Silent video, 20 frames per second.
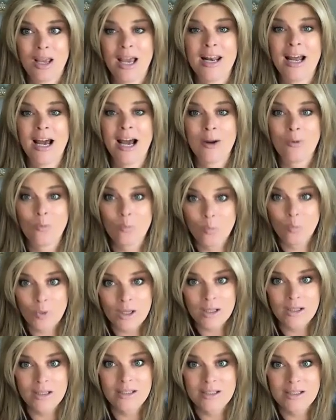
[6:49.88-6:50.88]
And I'm
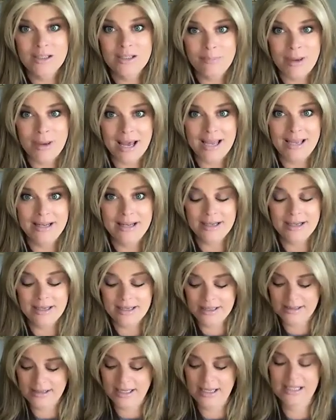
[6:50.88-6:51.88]
willing to bet
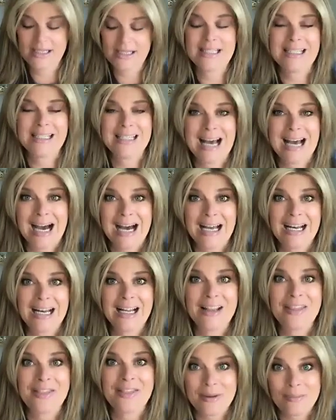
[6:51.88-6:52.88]
that it's not
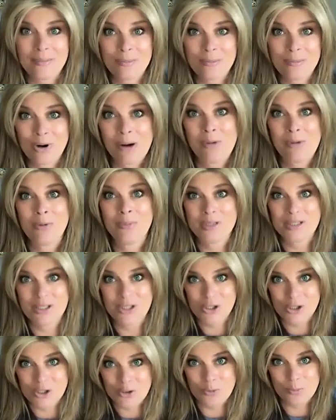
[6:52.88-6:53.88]
a them problem,
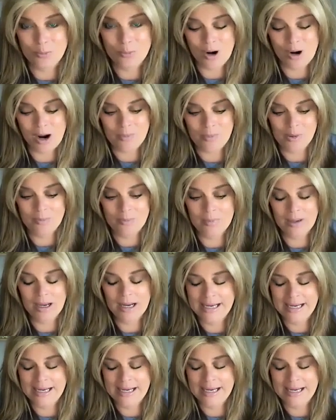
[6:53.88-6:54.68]
it's a you problem.